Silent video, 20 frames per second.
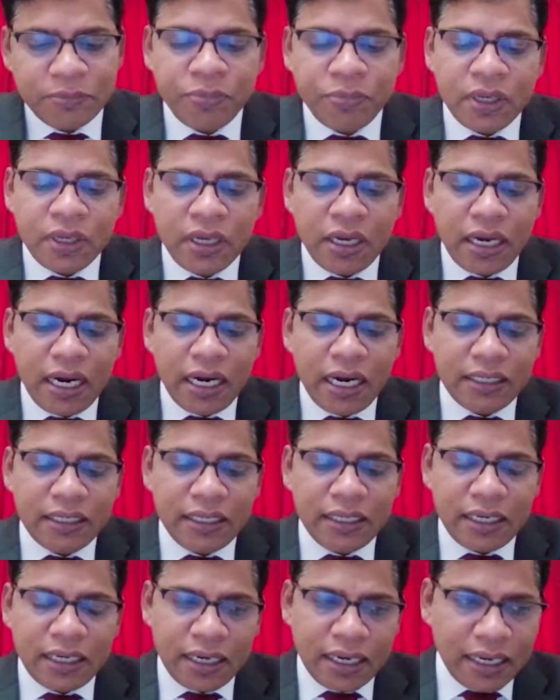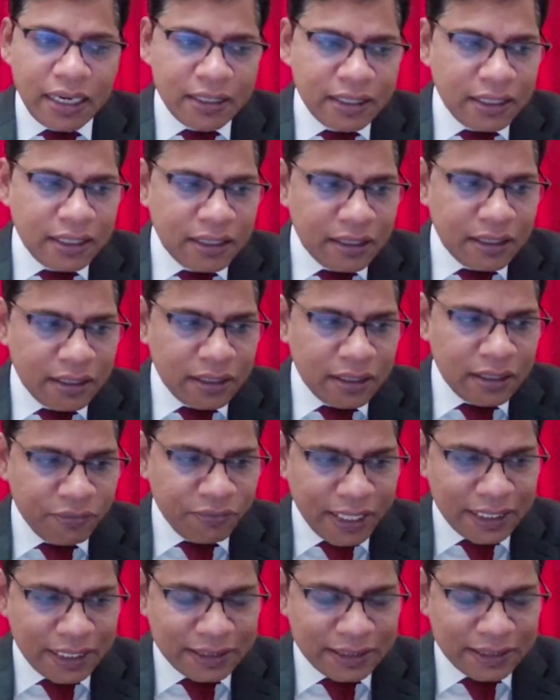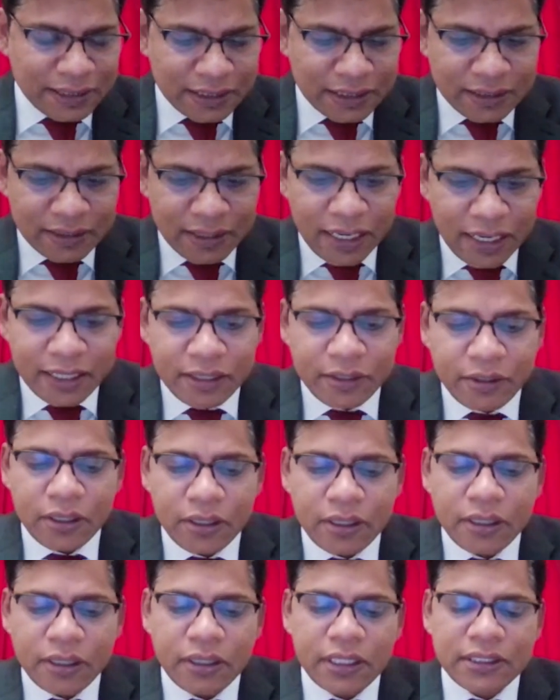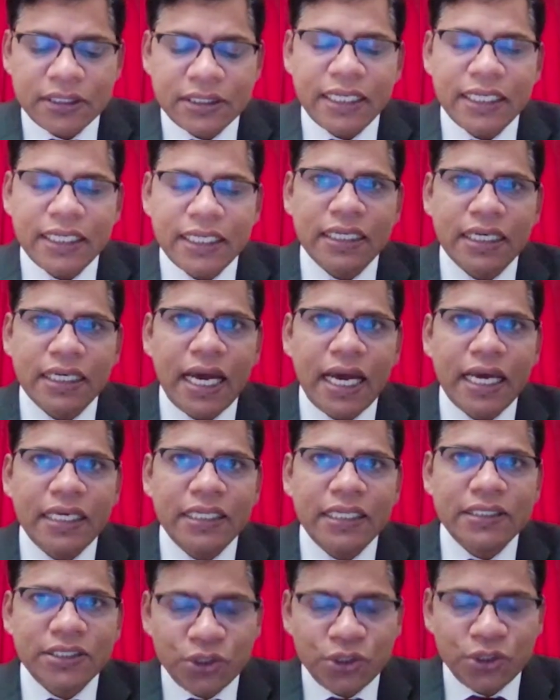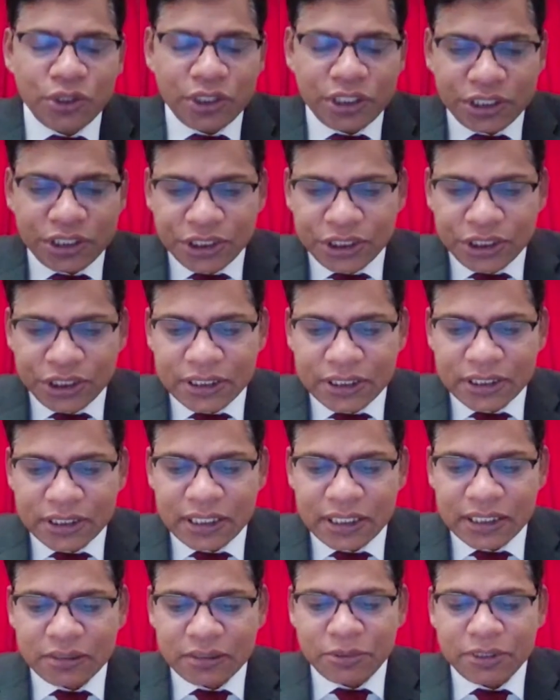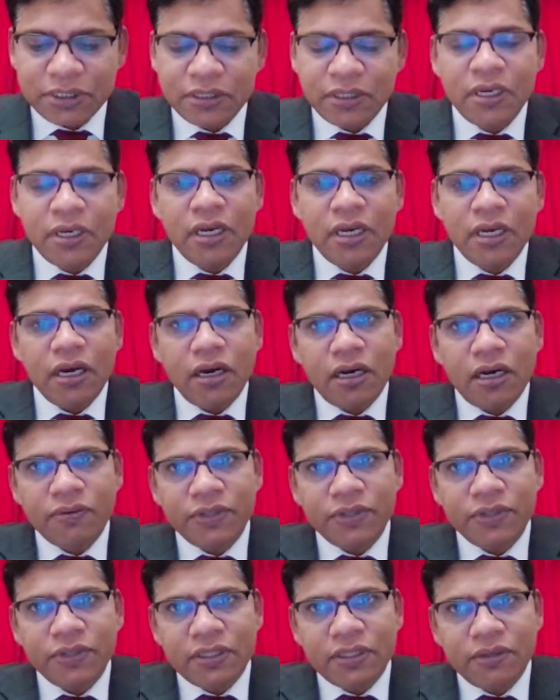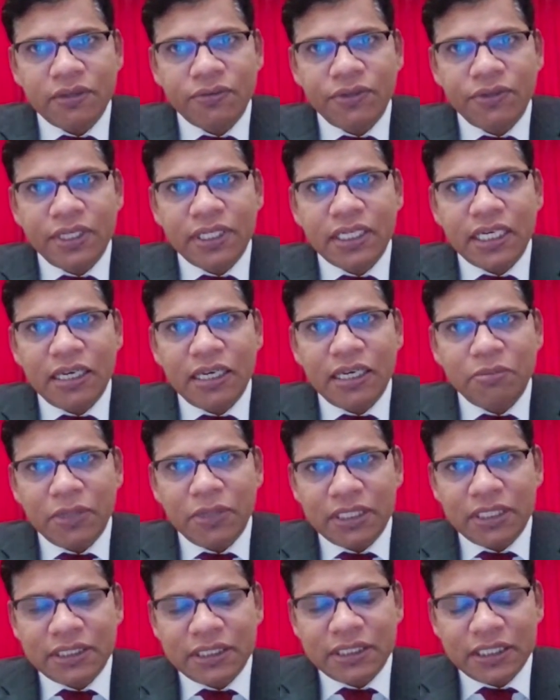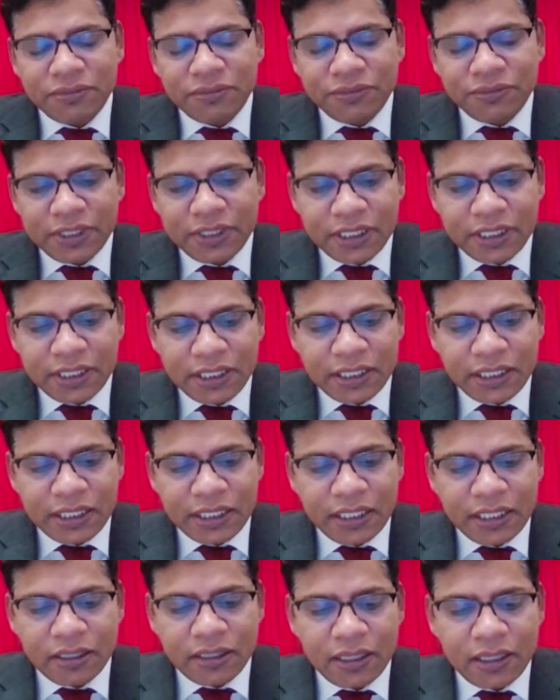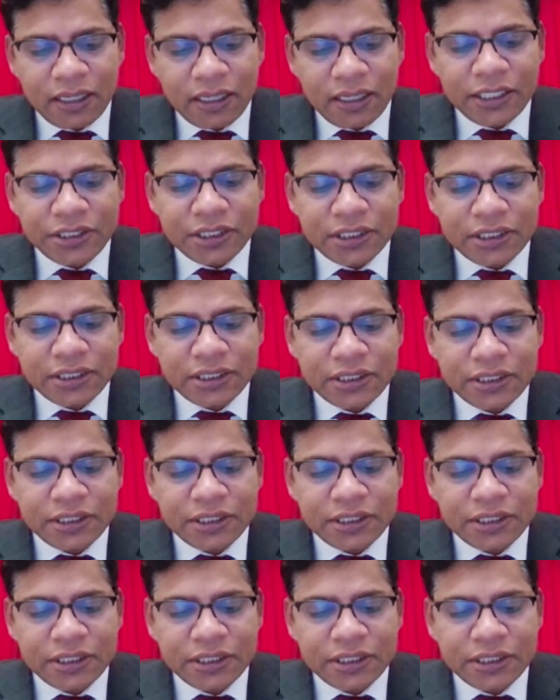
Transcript: And there are other factors such as like residing in high-risk jurisdictions, customers, or with weak AML safety regulations.